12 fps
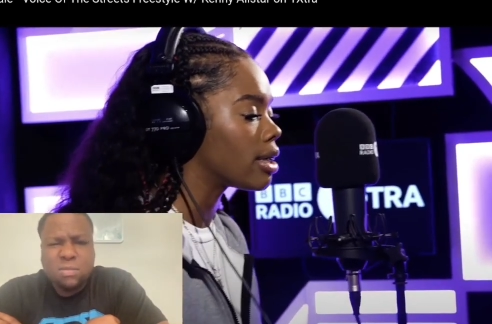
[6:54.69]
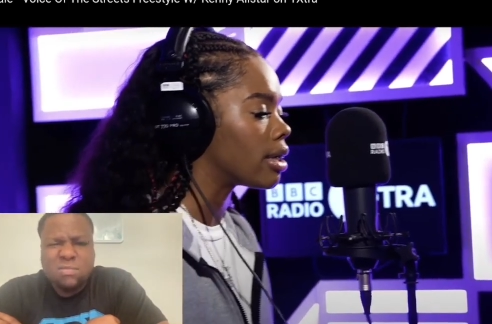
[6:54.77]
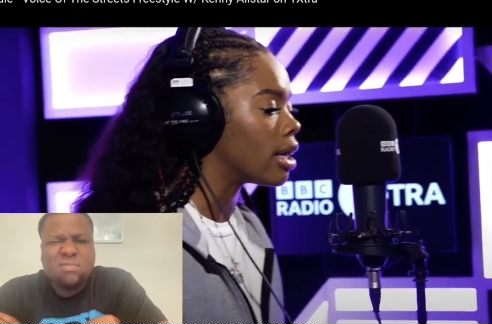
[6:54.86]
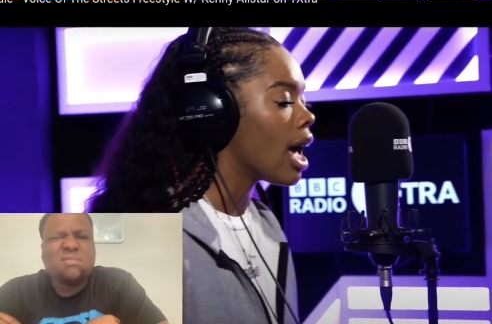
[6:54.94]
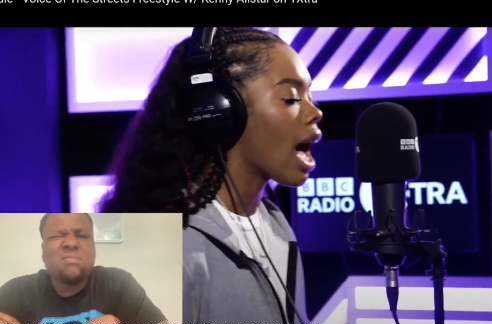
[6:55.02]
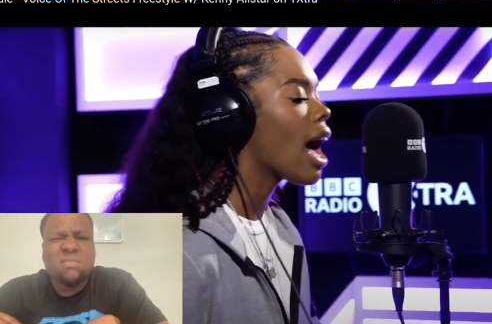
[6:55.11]

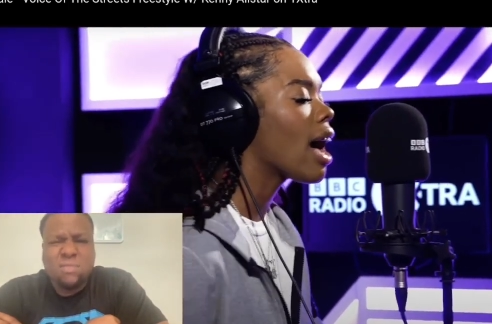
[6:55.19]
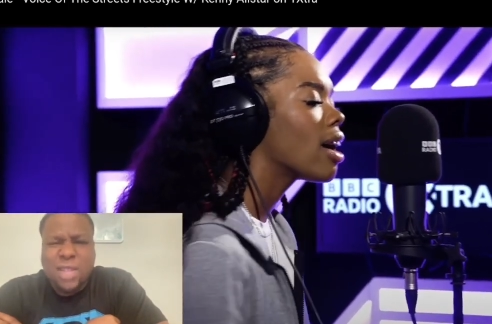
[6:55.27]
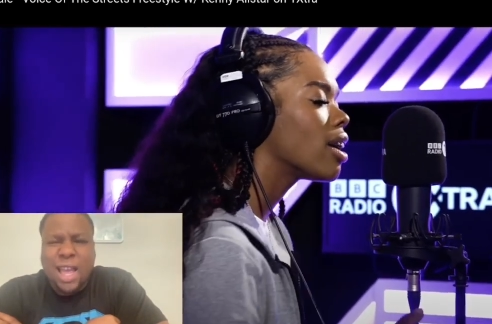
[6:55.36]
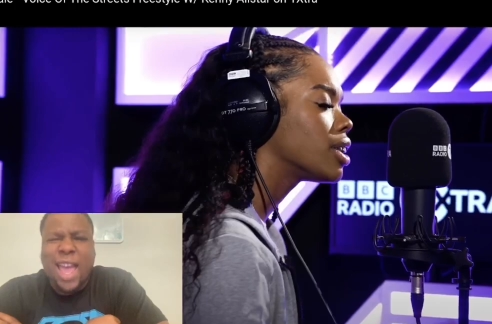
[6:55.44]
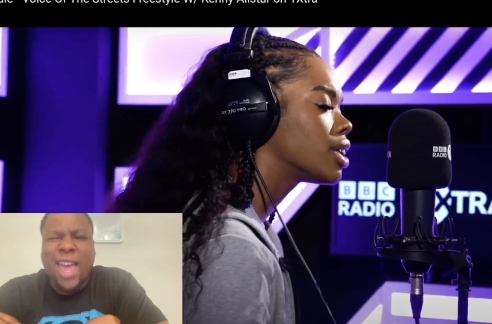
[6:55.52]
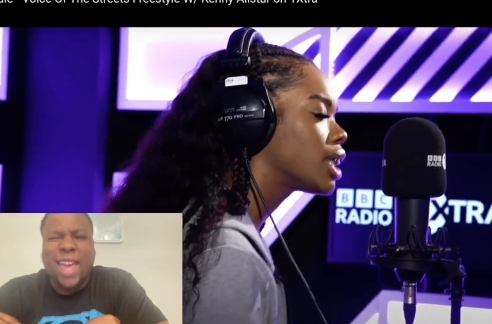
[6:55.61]
Speaker 1: And I
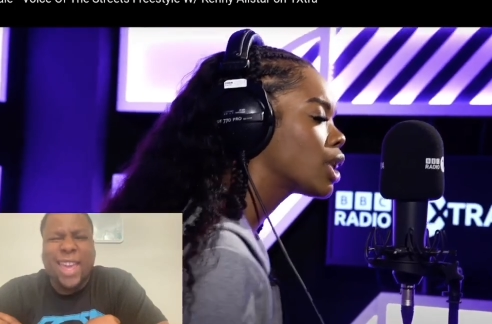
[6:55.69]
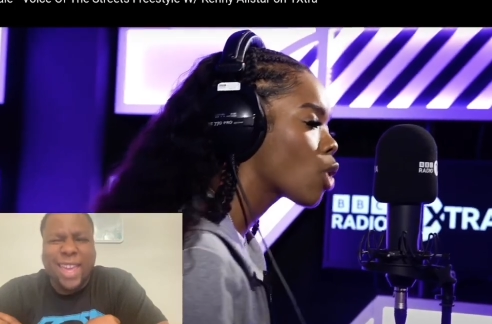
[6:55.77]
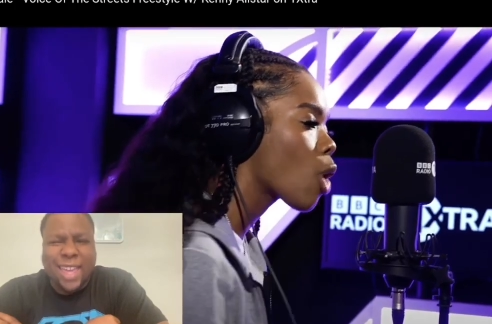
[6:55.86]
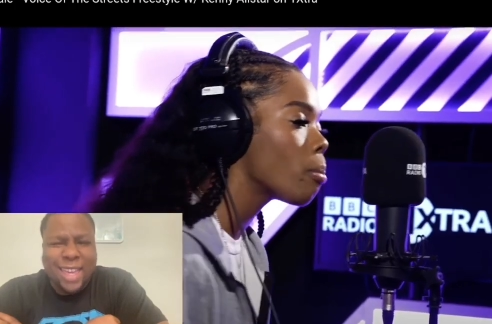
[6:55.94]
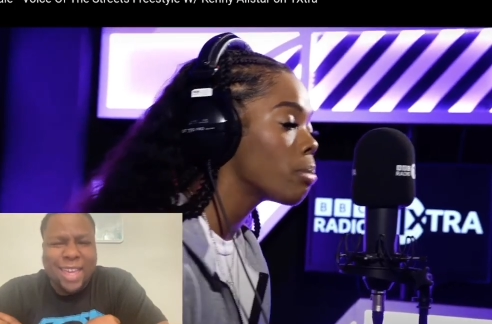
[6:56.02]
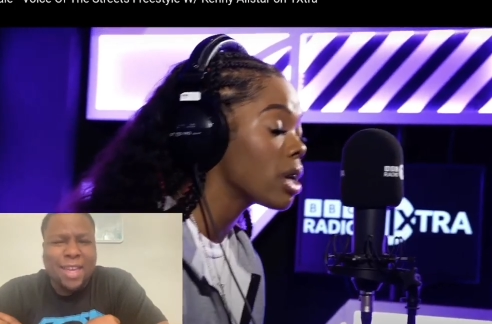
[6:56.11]
heard hey. she
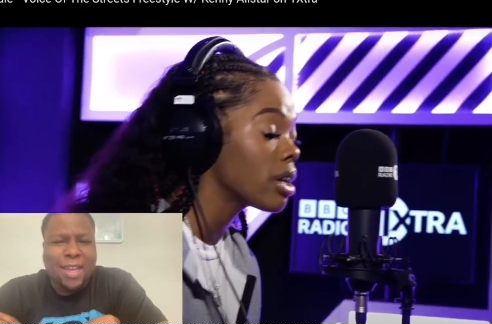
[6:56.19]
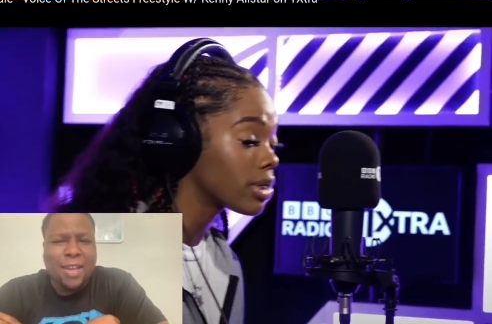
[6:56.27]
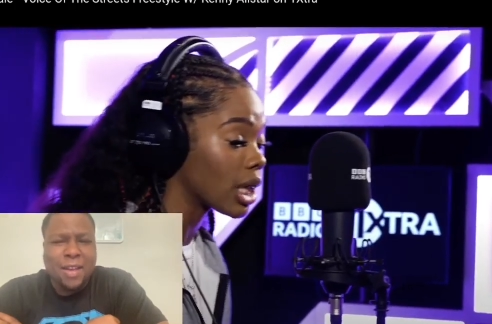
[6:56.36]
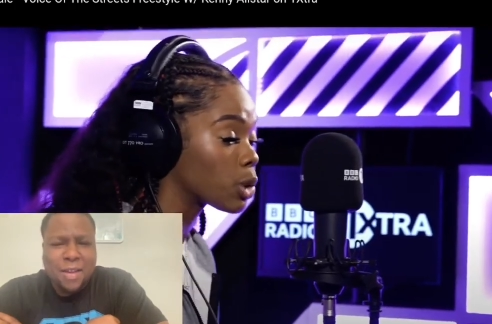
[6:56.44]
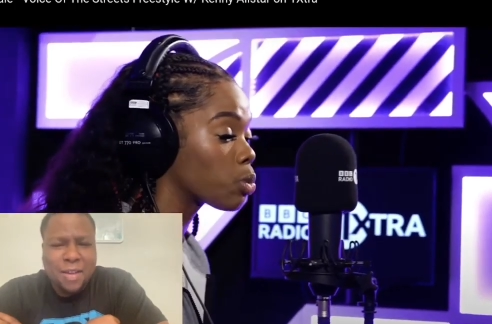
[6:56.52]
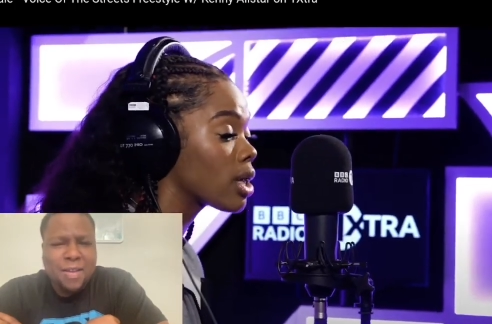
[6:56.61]
got beef,
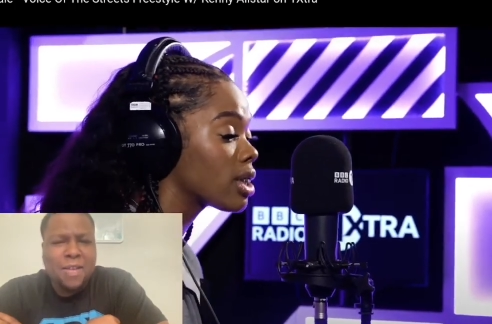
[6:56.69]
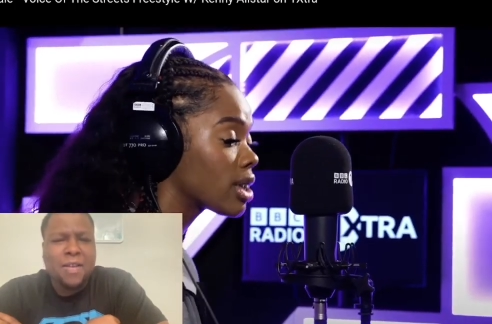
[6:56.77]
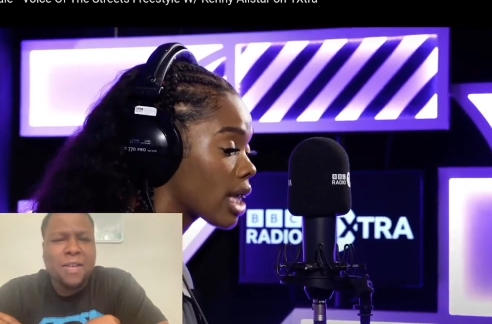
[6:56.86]
that's one